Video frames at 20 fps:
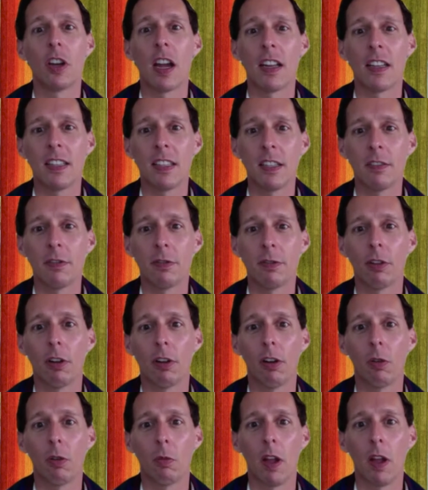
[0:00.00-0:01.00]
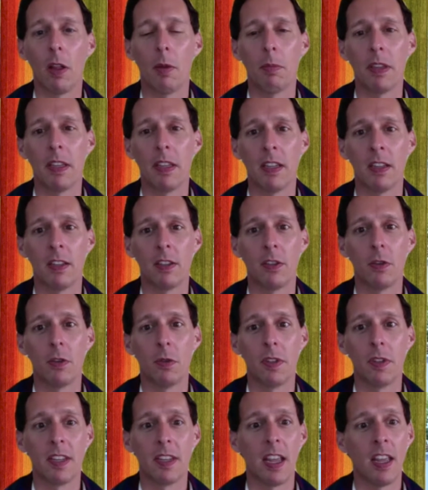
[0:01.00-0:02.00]
idea for our well-being
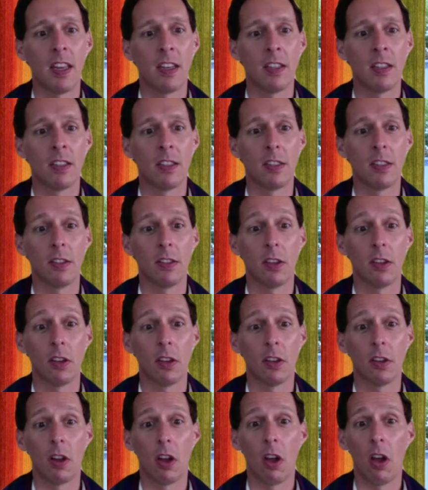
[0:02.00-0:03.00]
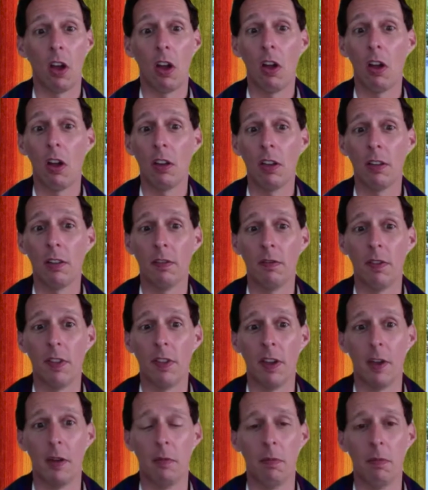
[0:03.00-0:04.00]
to attend to all of
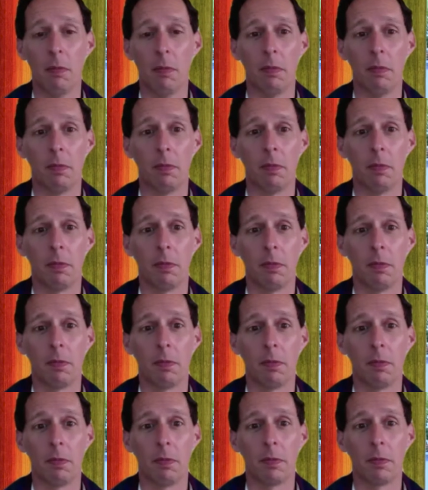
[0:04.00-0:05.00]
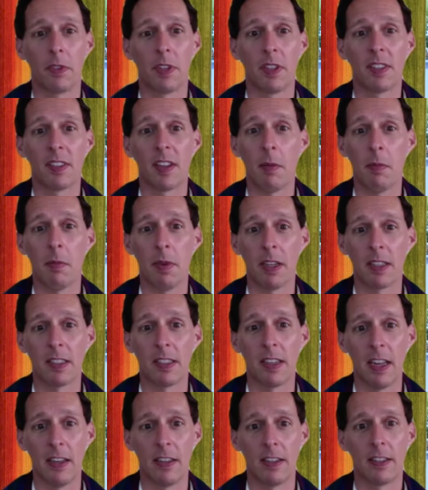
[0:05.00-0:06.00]
them to some
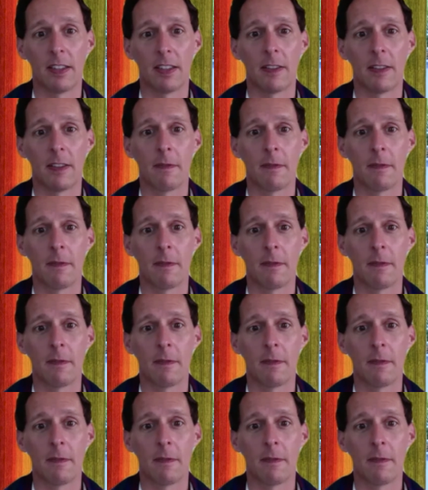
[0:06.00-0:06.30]
extent.